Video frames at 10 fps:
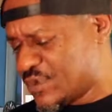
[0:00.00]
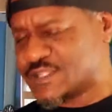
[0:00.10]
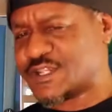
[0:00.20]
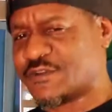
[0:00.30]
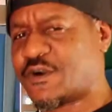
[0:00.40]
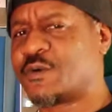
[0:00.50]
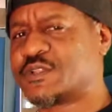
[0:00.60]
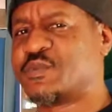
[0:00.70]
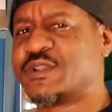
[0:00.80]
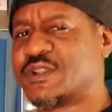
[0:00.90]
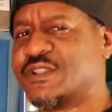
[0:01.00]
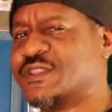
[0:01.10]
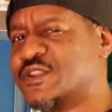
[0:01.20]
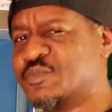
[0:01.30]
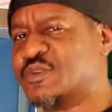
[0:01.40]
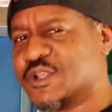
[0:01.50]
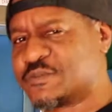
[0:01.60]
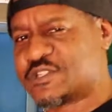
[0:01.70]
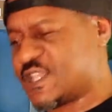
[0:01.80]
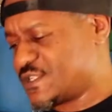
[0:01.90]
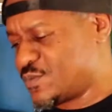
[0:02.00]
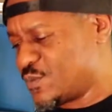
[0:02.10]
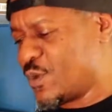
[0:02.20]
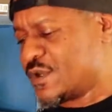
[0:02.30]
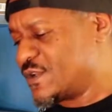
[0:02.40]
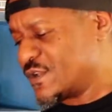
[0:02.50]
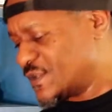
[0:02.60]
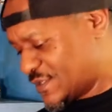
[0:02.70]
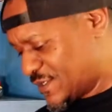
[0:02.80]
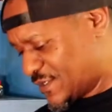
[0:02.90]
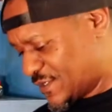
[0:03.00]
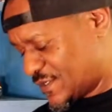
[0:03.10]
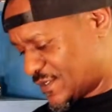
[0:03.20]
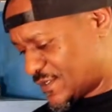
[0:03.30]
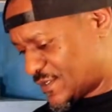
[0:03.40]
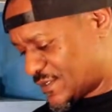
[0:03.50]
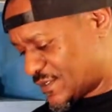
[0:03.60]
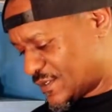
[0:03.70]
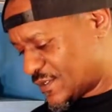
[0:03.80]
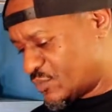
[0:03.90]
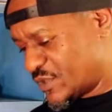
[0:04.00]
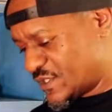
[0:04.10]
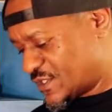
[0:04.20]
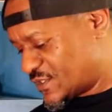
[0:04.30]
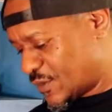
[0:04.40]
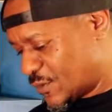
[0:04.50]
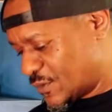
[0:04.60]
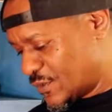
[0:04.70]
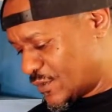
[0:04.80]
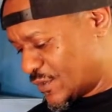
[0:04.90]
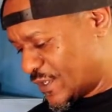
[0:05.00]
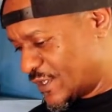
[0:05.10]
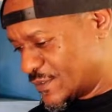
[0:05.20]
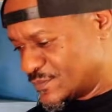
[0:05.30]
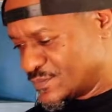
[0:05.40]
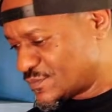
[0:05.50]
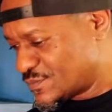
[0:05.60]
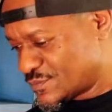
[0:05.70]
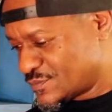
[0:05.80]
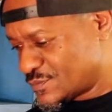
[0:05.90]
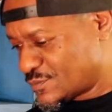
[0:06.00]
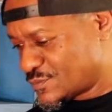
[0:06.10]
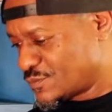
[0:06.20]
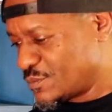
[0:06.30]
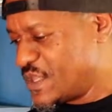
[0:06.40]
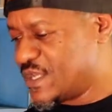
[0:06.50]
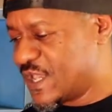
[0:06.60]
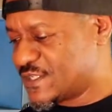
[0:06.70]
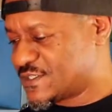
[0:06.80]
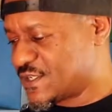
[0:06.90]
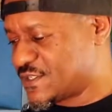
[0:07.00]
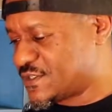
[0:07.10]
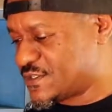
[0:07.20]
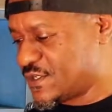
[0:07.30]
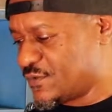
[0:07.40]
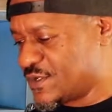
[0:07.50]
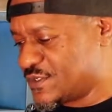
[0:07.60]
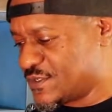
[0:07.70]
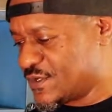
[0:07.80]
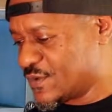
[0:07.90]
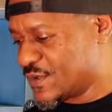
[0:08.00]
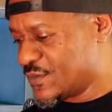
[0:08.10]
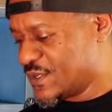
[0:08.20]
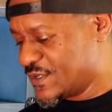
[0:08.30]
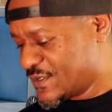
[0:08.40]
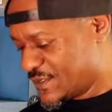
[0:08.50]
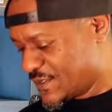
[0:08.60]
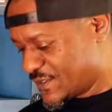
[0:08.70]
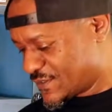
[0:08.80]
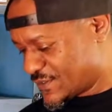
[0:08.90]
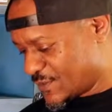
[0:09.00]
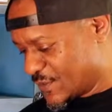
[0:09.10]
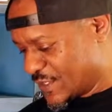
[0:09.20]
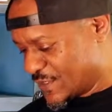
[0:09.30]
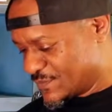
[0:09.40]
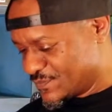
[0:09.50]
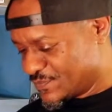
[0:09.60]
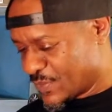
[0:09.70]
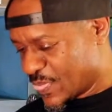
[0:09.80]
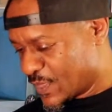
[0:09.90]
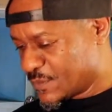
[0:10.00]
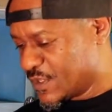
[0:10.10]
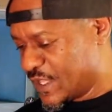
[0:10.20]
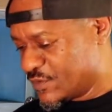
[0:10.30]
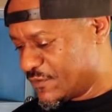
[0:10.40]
reason, I've always been a little bit obsessed with wanting to complete this whole little Midnight Suns series, you know what I mean? So I'm glad to